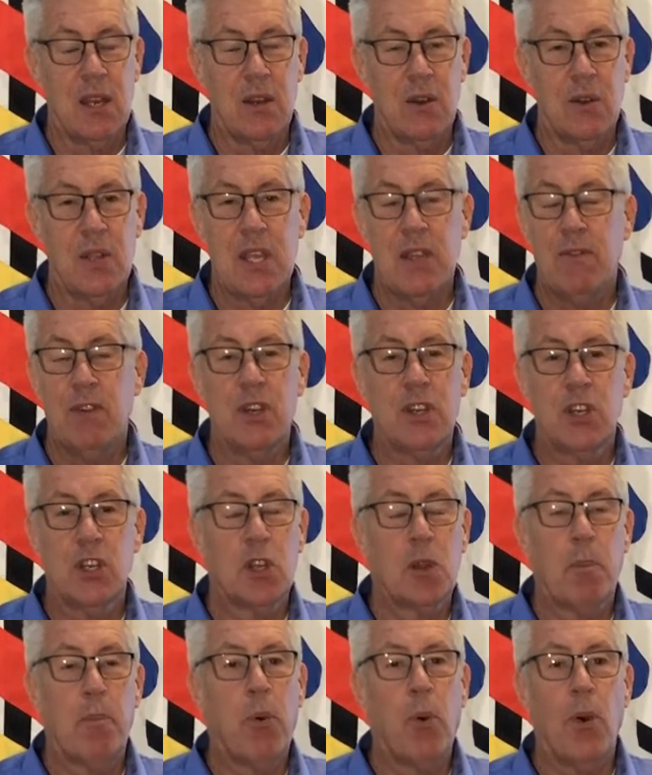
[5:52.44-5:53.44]
Even to
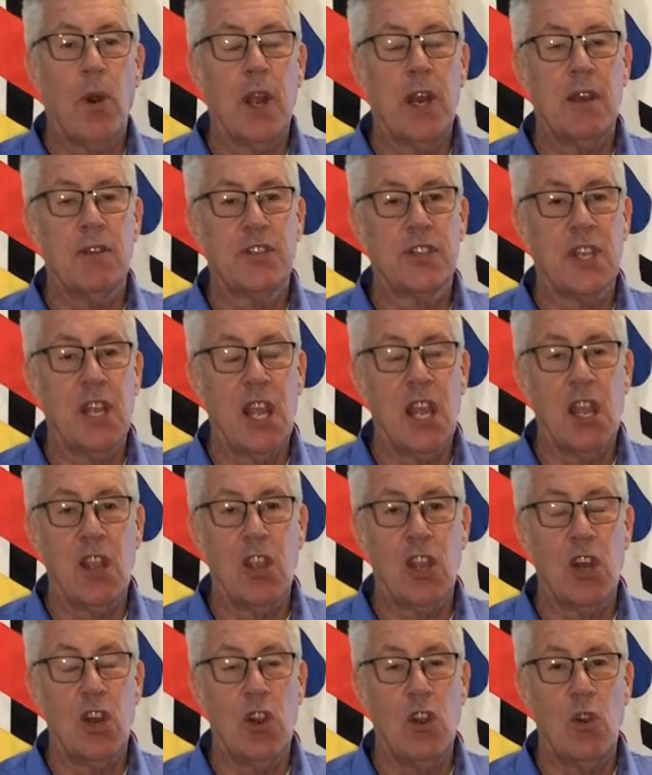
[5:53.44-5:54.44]
the point of
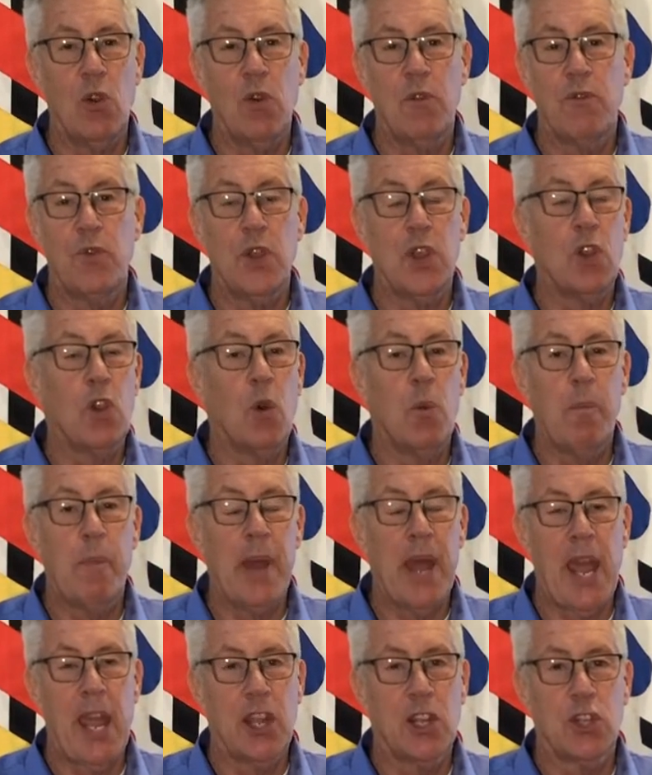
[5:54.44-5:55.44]
saying, if we go
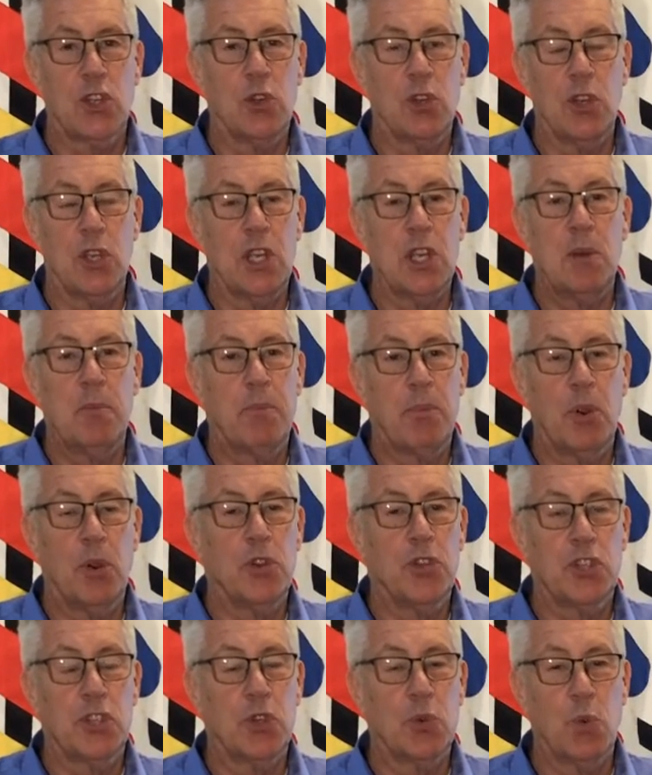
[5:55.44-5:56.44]
back to
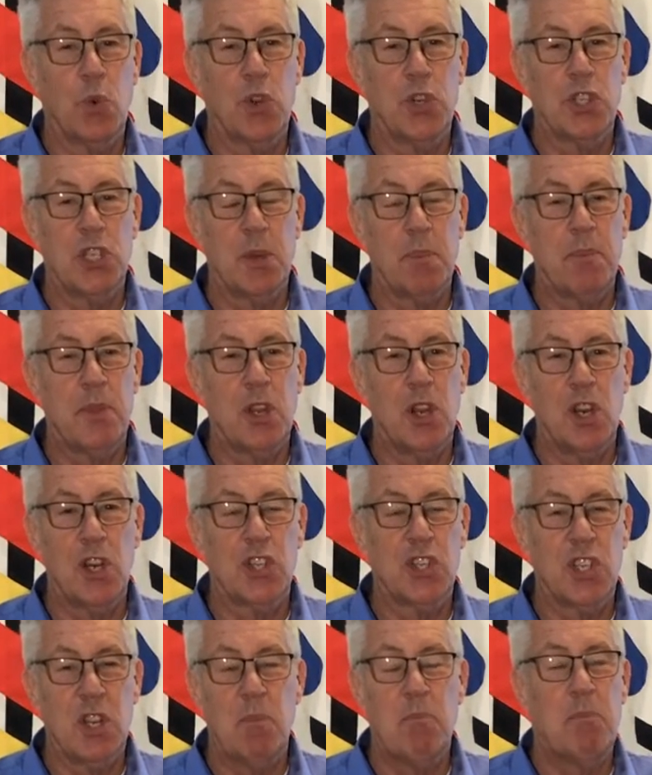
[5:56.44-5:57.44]
in-person worship, there are
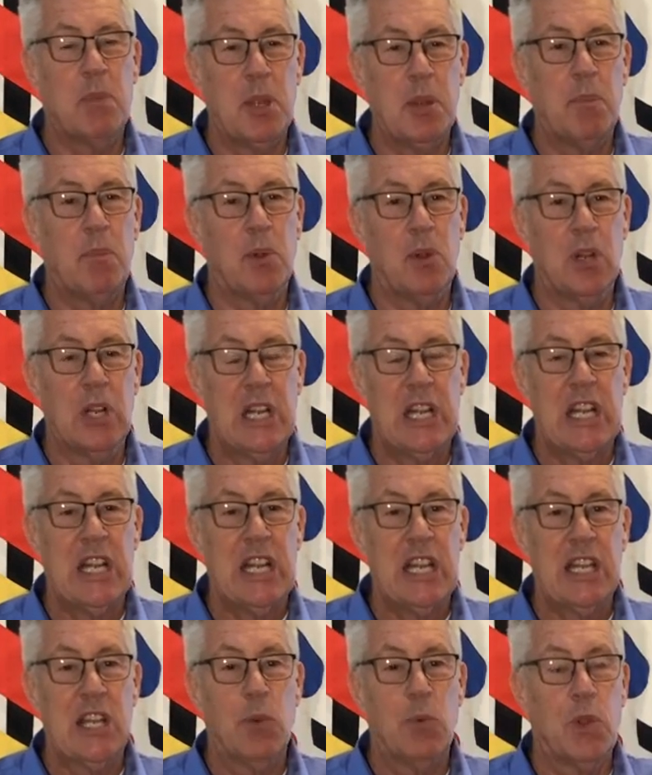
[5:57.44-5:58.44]
some people
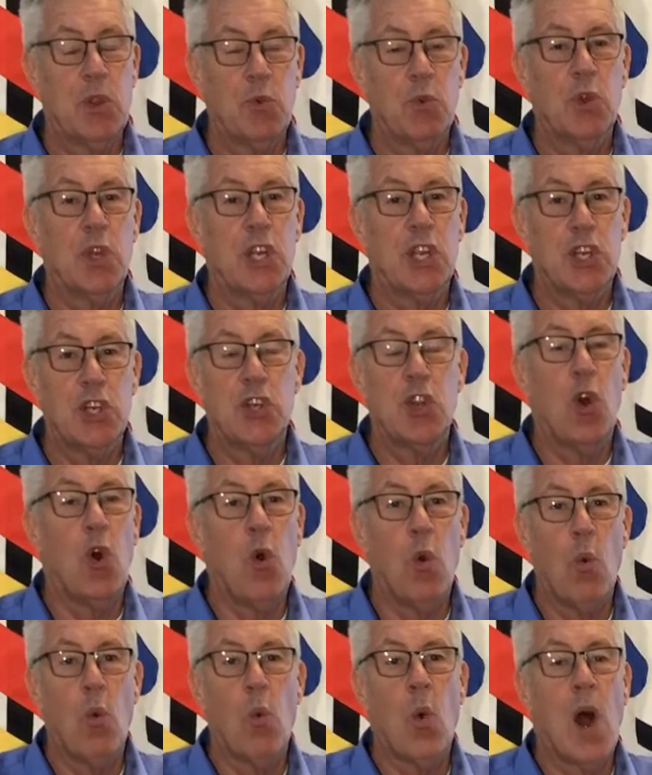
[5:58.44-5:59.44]
that we really
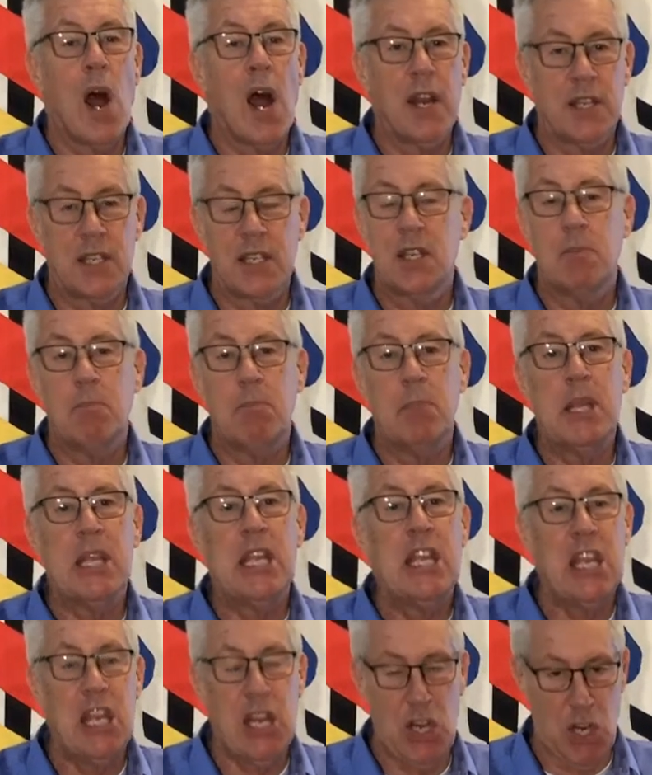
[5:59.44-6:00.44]
don't want to be
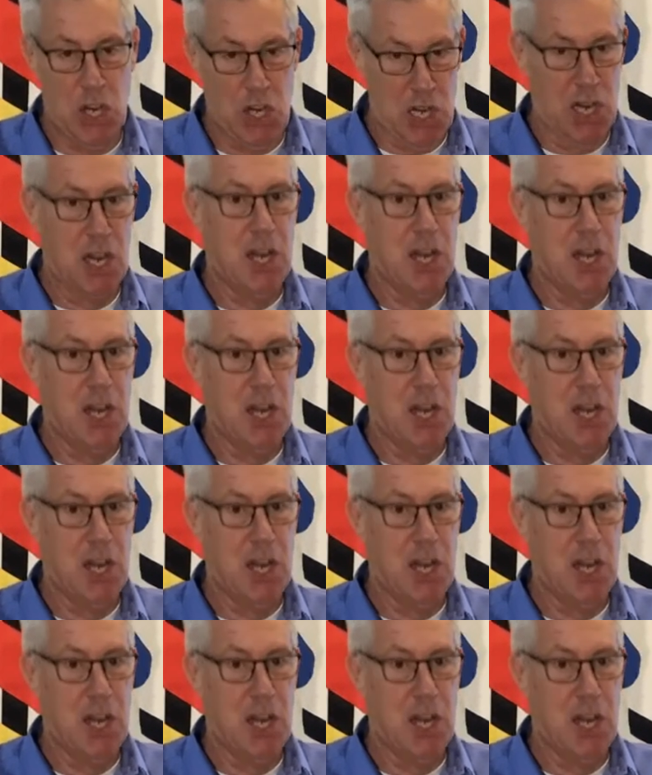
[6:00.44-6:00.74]
here.